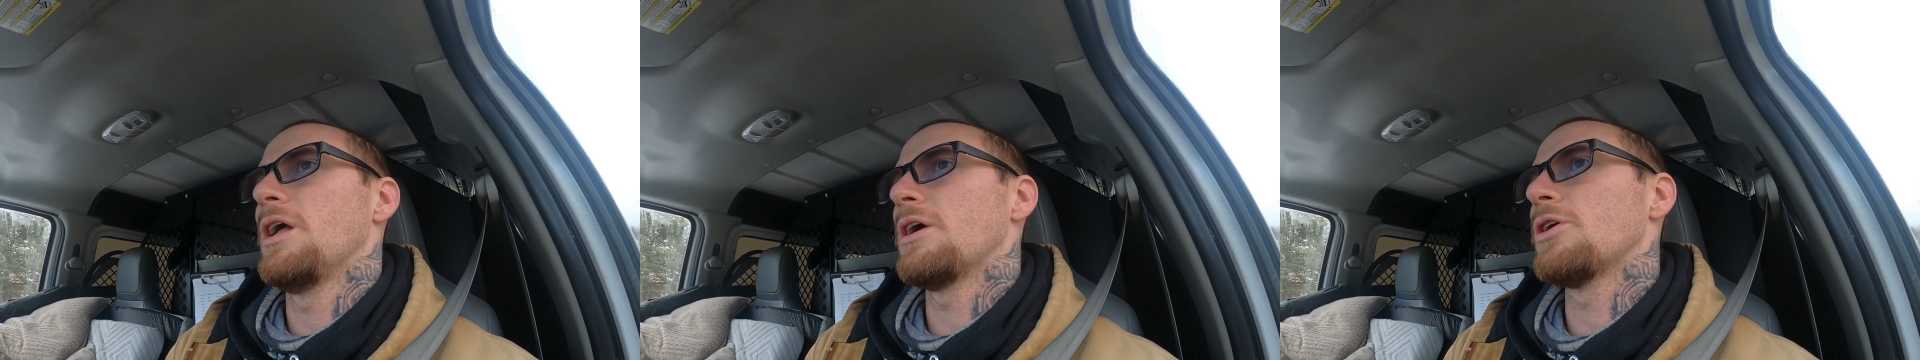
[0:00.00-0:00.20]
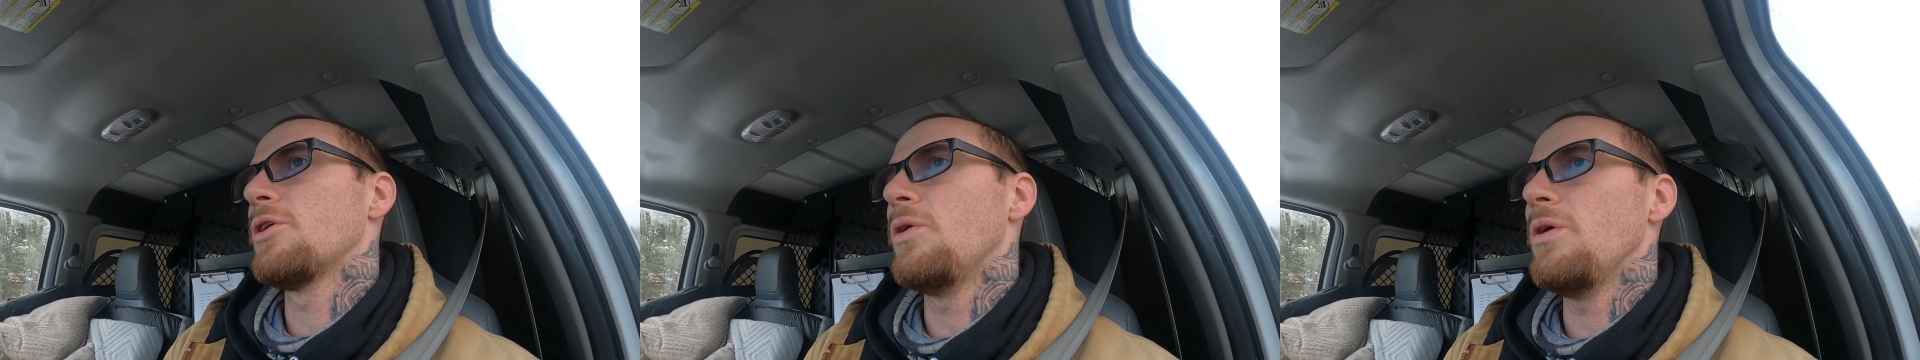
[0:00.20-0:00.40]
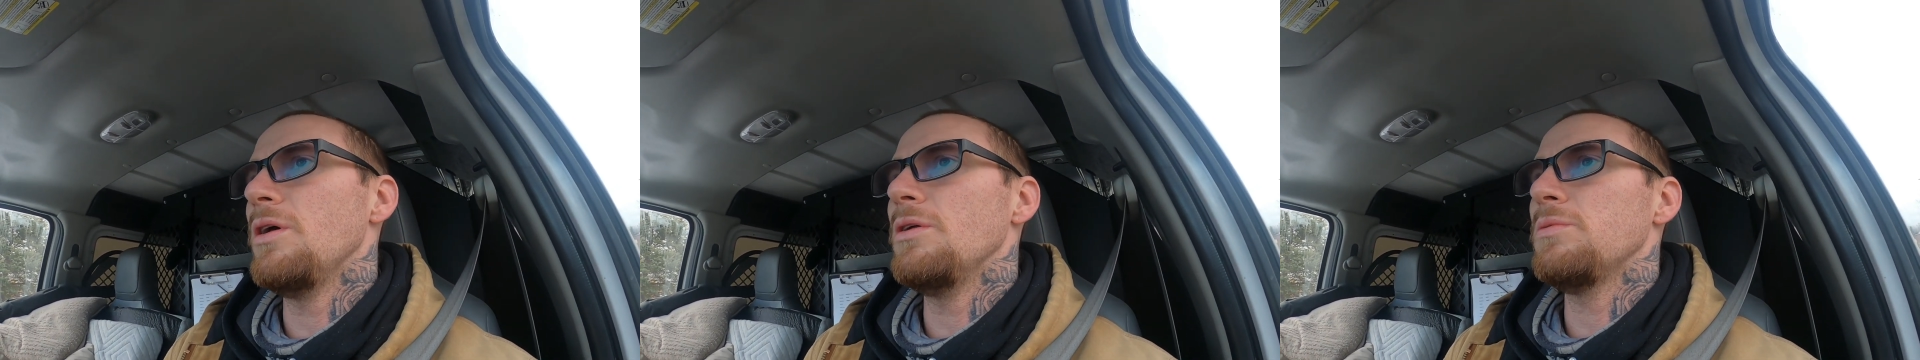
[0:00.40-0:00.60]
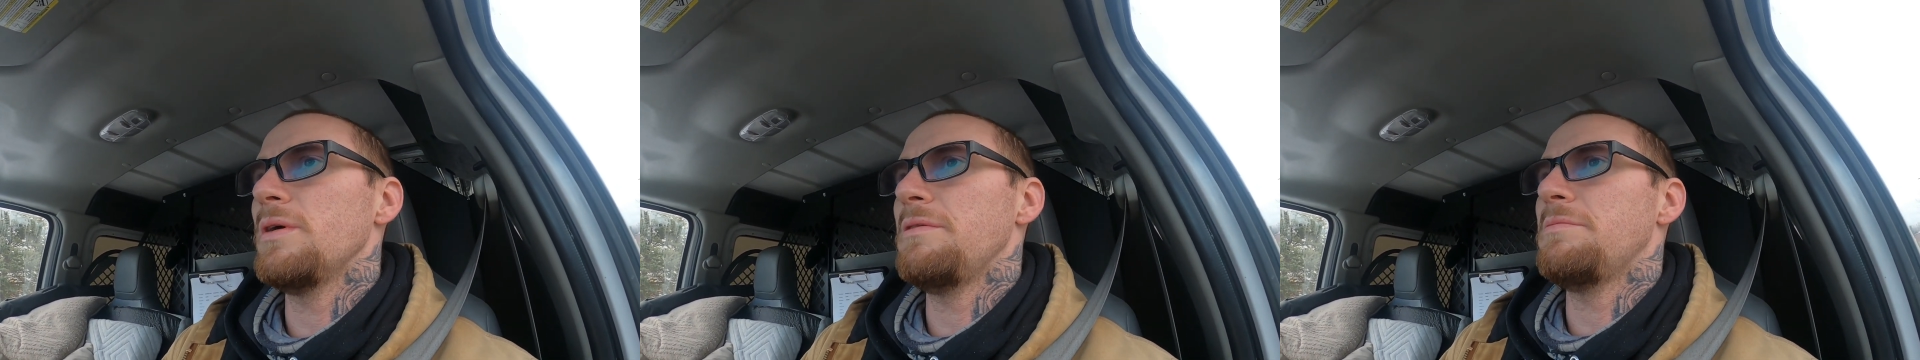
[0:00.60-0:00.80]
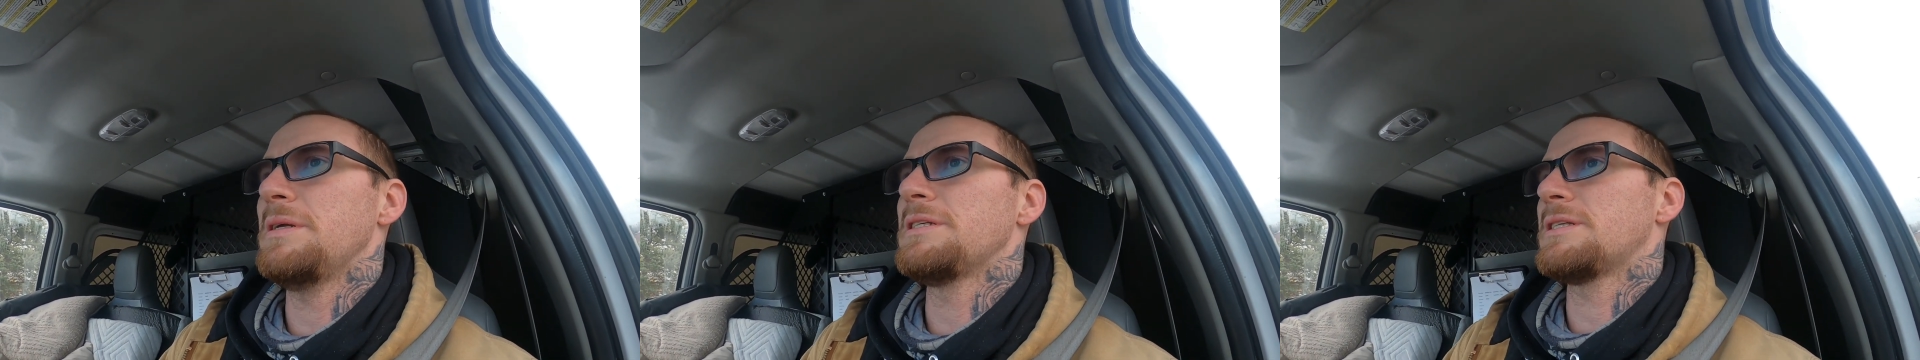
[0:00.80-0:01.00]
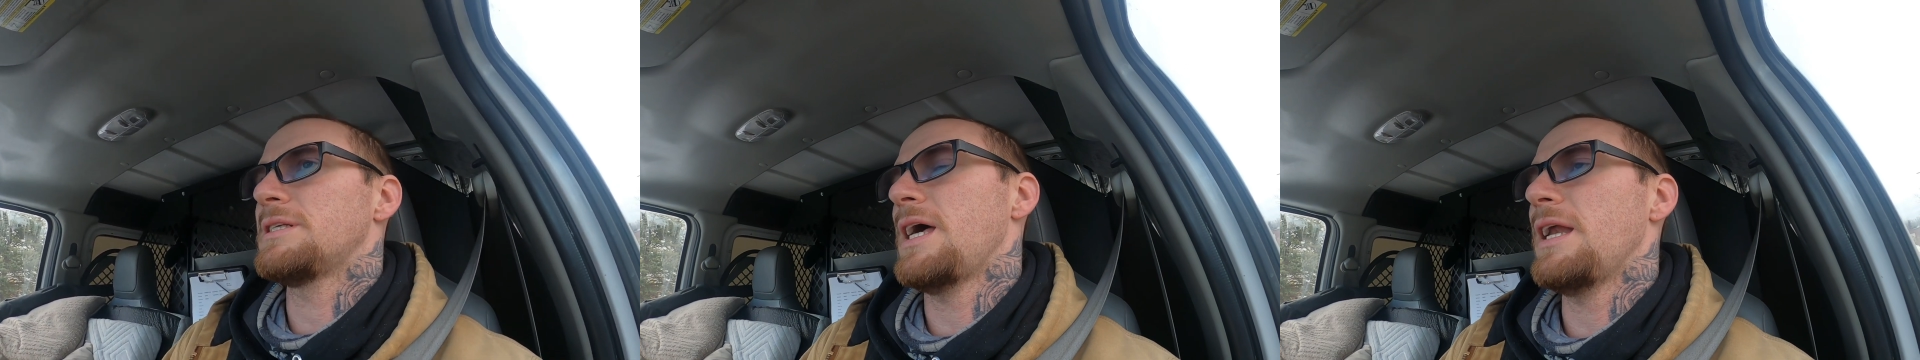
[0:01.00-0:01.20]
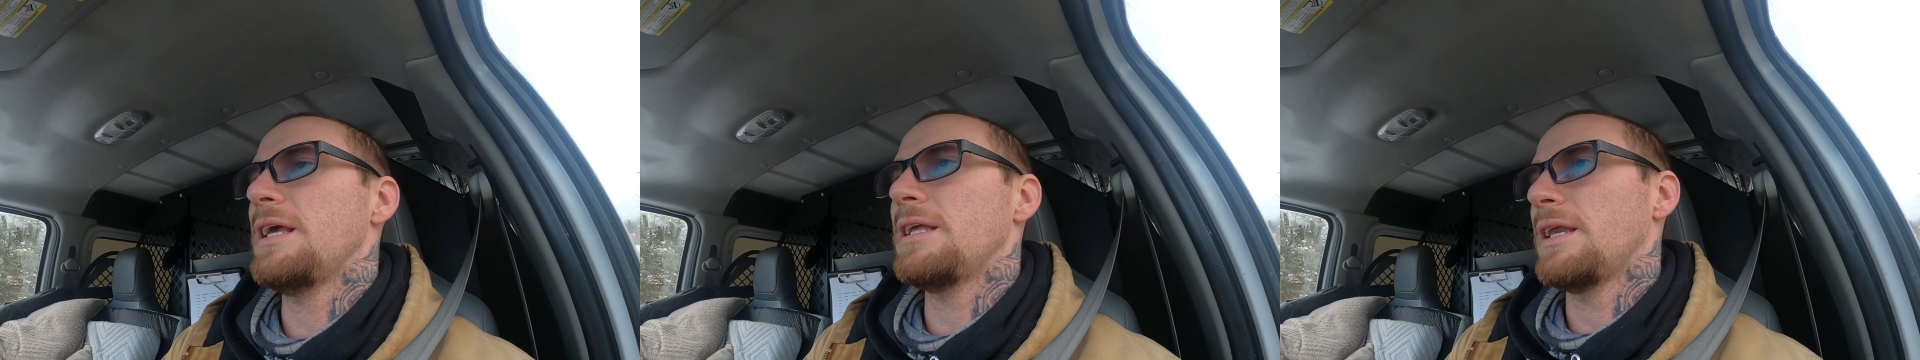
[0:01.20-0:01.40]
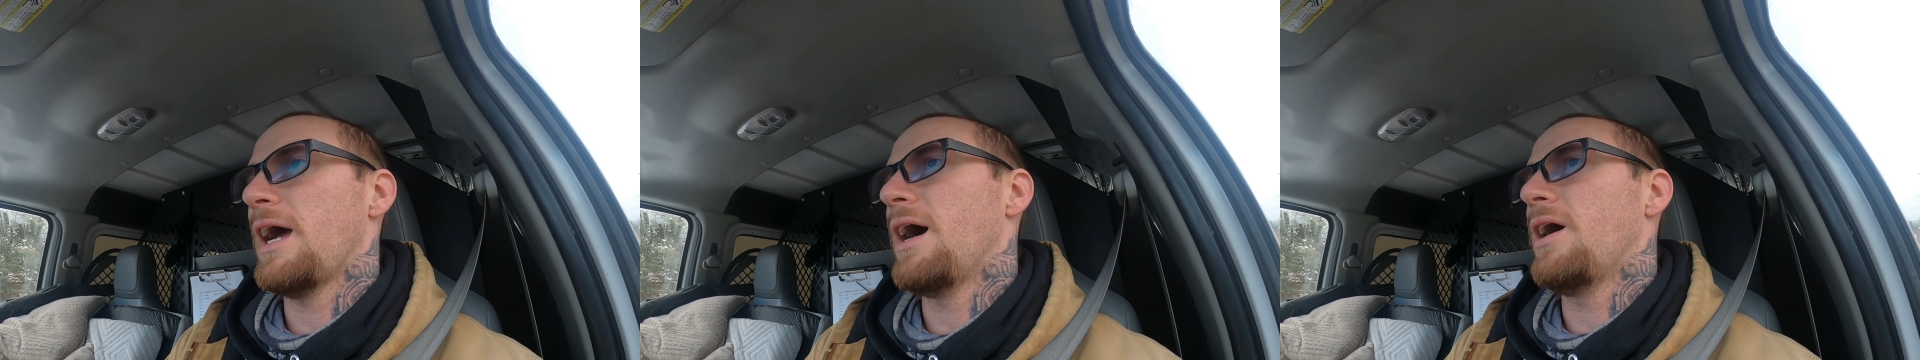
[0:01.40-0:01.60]
Our goal we've been
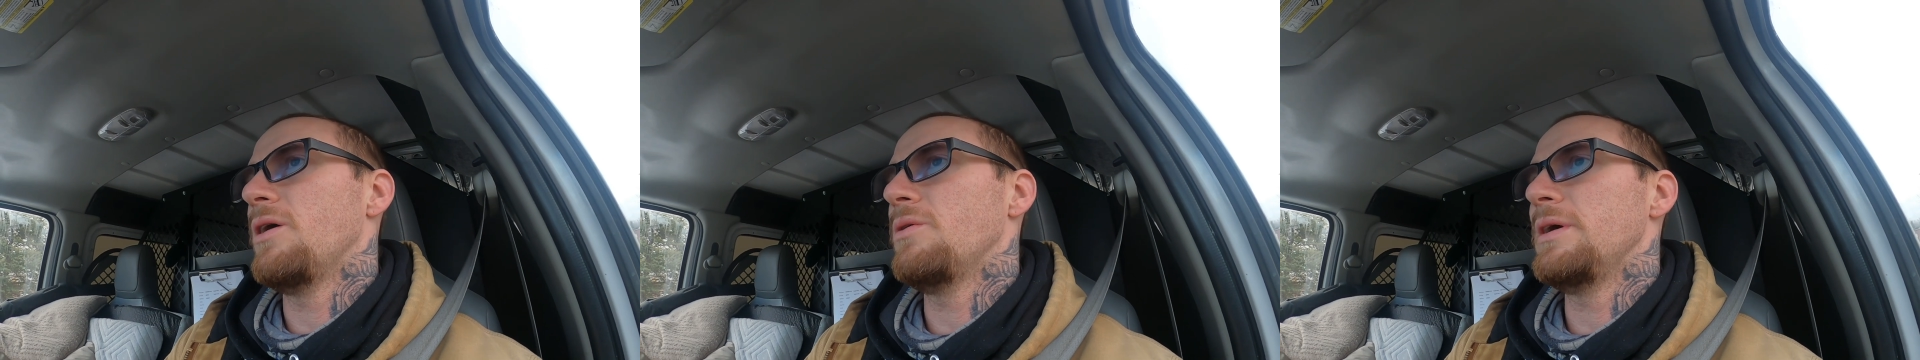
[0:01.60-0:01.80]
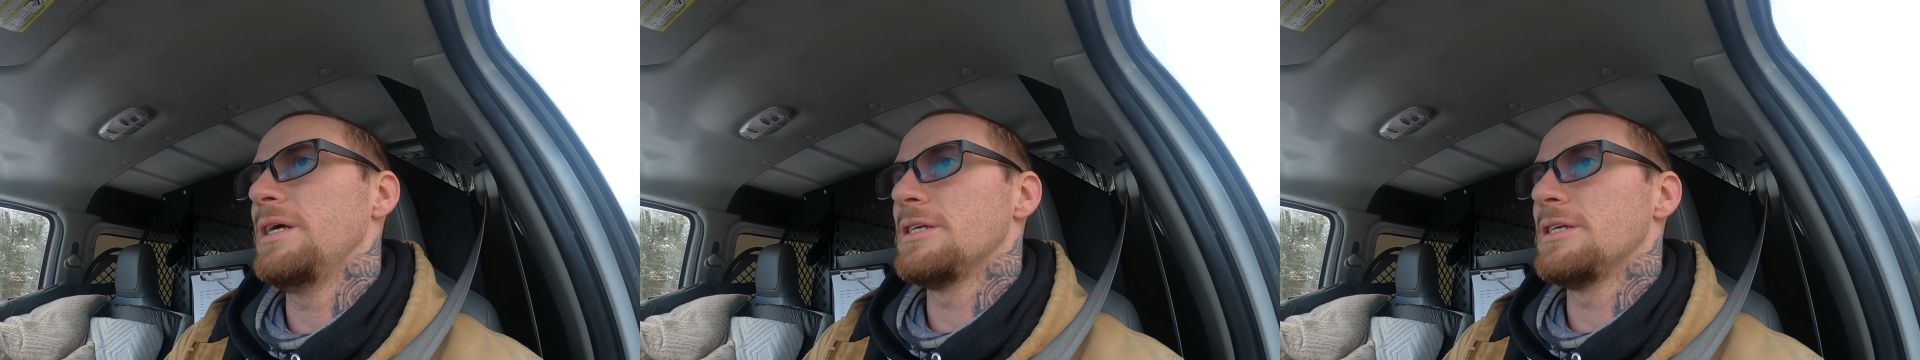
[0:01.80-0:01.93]
setting now